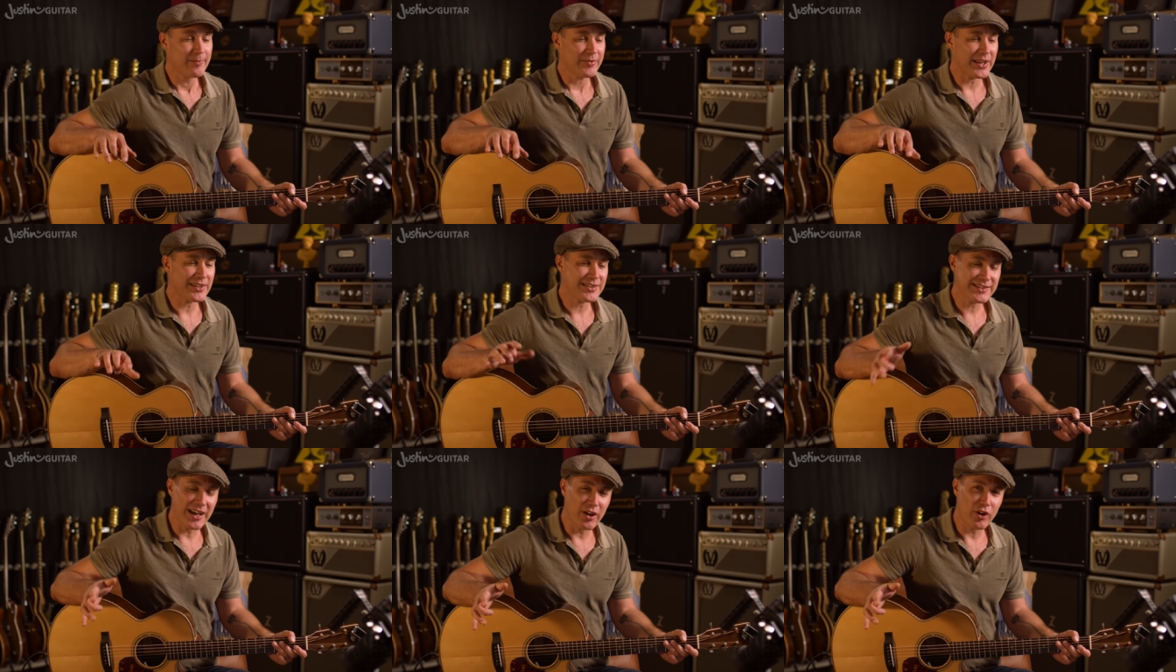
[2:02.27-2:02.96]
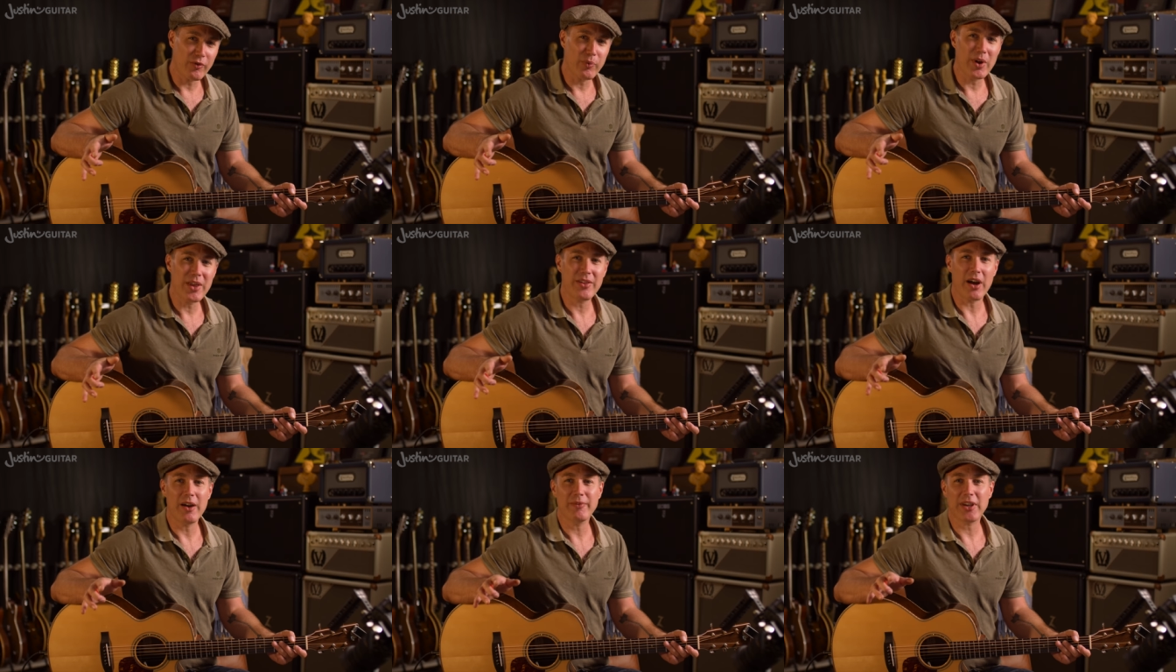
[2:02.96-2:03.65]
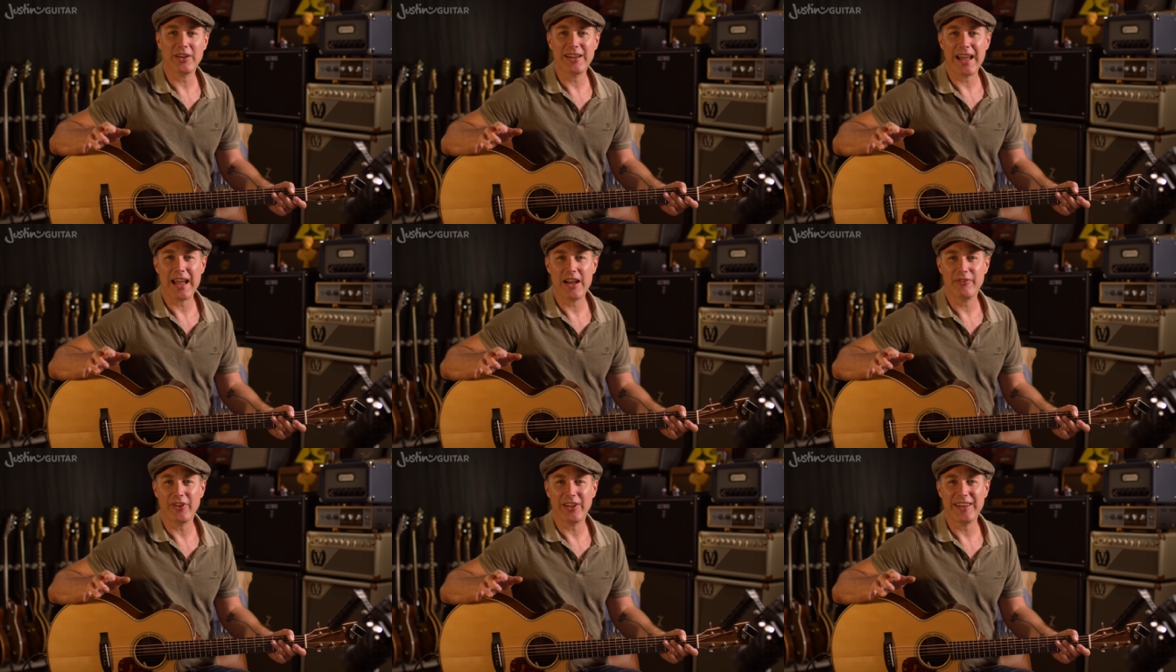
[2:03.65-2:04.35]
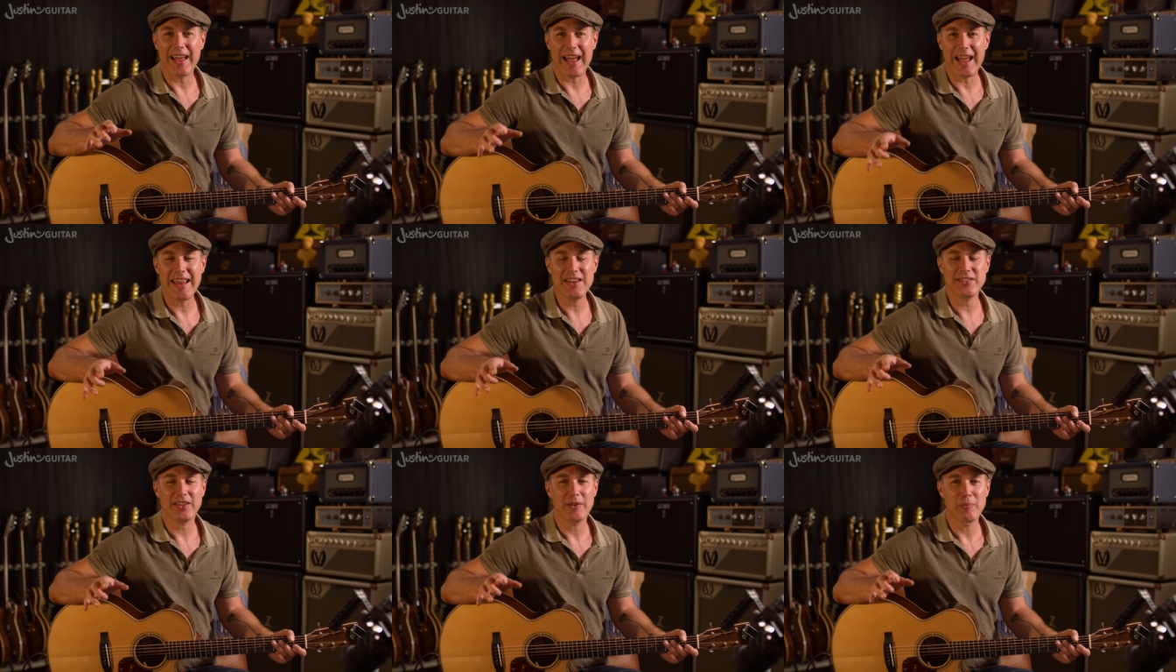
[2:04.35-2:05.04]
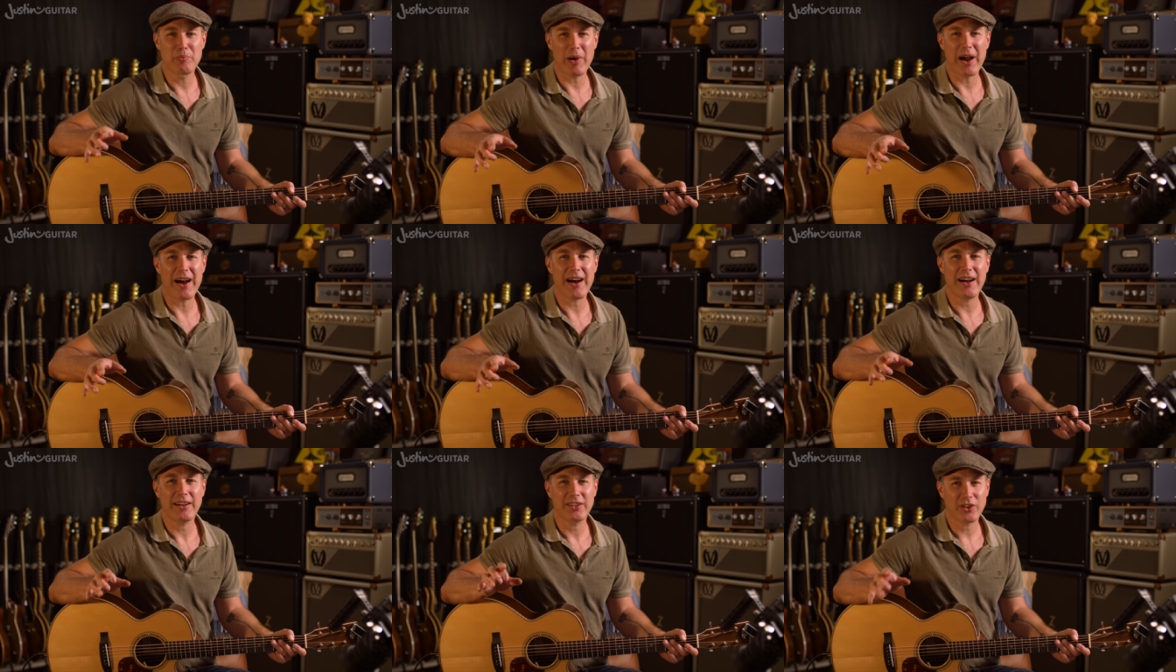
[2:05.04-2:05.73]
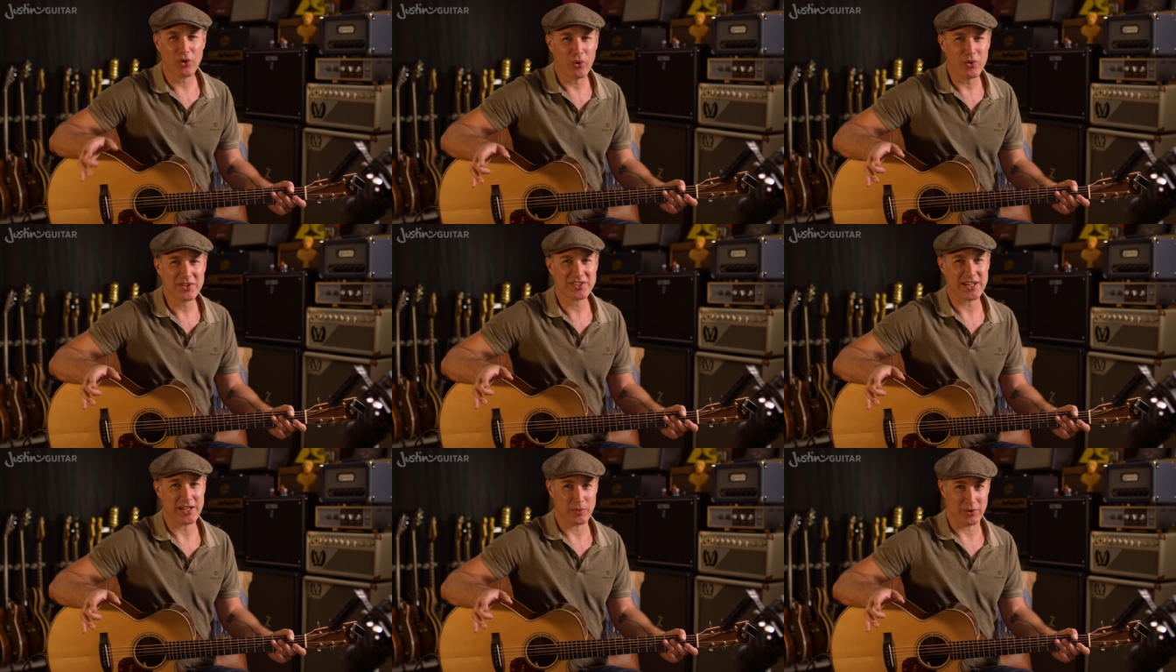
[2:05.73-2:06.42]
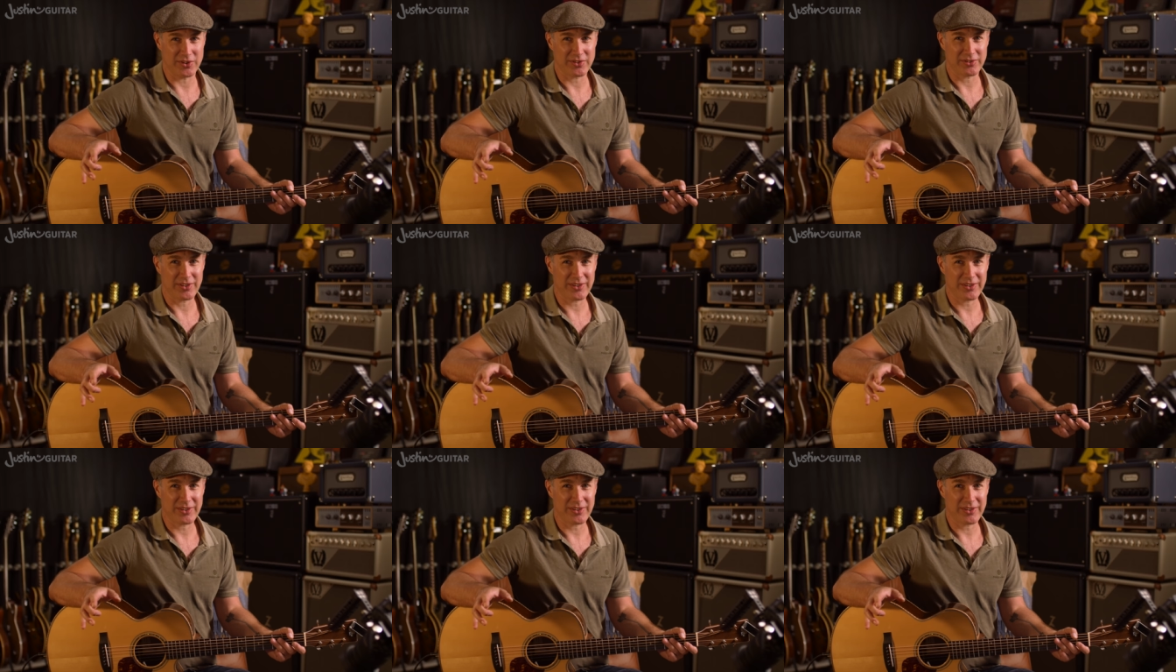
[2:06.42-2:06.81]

Now to start off with, I'm going to have an eight bar chord sequence.